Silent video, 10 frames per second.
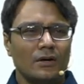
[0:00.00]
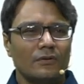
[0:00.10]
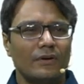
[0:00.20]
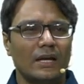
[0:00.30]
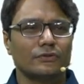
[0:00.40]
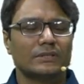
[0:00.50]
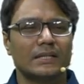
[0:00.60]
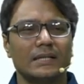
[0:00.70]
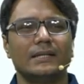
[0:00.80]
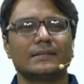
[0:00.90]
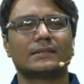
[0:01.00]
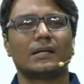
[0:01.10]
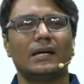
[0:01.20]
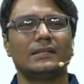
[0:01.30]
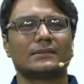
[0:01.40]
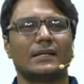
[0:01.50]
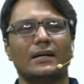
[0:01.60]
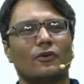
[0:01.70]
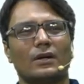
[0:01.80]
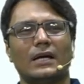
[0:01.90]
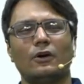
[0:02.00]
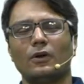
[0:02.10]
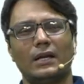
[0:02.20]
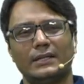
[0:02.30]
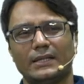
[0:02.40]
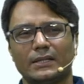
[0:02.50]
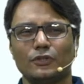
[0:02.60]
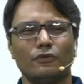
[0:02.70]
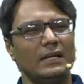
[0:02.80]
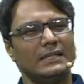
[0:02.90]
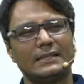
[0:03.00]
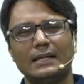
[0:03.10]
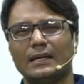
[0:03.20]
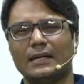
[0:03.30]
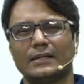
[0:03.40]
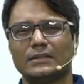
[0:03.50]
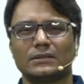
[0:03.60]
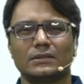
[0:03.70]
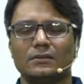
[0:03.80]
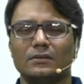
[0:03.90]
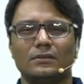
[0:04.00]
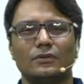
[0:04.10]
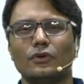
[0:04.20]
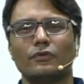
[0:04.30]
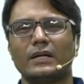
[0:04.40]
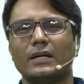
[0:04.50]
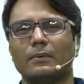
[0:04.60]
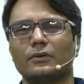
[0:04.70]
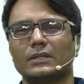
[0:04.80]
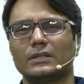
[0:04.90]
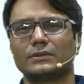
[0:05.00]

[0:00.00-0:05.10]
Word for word: velocity, distance, and all like that. You will easily clear it. Don't worry about that.